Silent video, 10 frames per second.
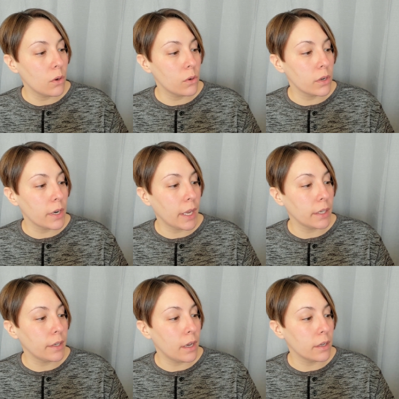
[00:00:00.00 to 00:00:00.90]
or a
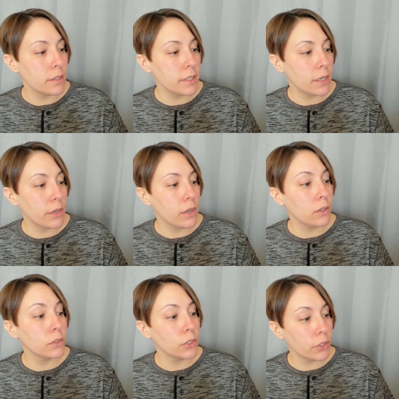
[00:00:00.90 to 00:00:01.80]
non-dairy
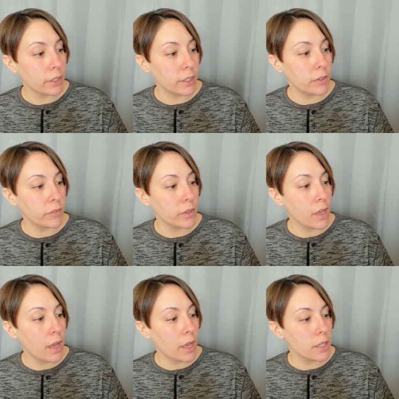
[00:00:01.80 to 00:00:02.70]
alternative
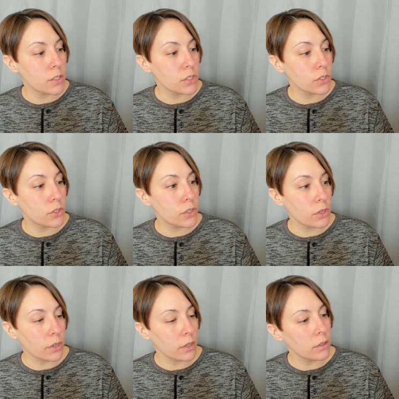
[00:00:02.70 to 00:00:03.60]
and
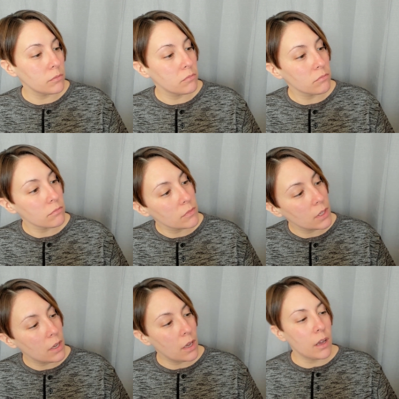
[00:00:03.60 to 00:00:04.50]
stir.
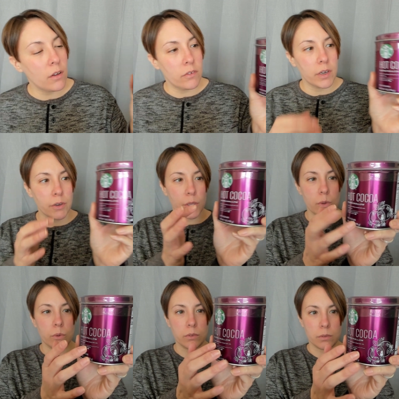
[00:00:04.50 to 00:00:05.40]
Very
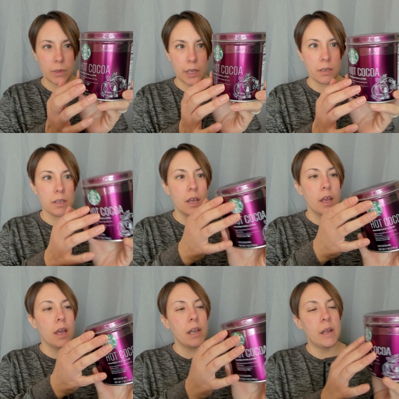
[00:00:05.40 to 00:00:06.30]
cool, right?
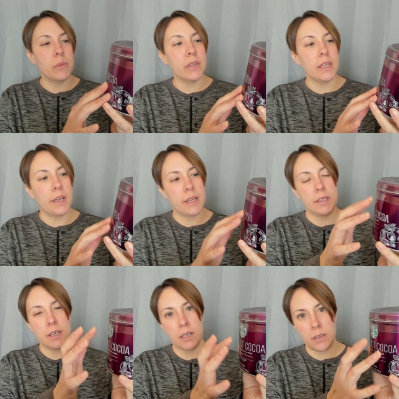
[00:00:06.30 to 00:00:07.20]
And I really like
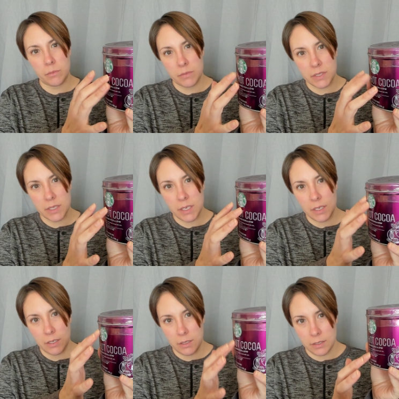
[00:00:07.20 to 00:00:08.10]
that it comes
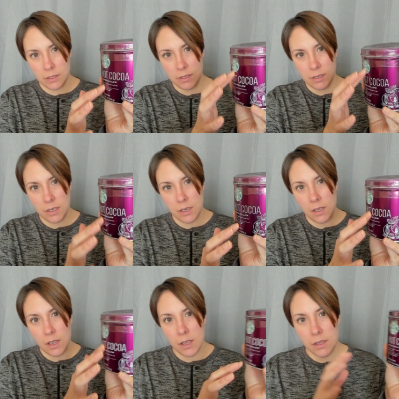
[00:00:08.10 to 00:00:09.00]
in
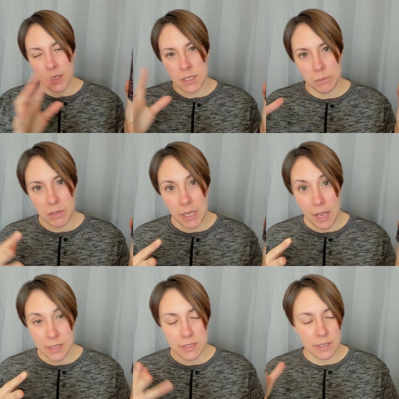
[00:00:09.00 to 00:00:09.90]
this
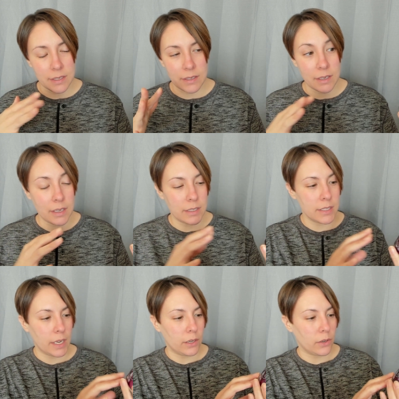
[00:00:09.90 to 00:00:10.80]
plastic
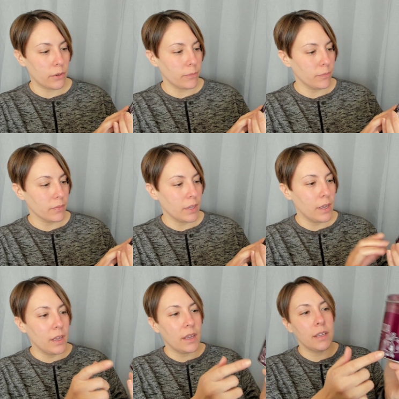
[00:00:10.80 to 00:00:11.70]
container.
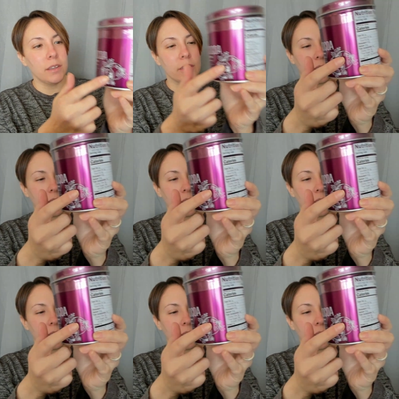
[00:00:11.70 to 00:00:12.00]
And look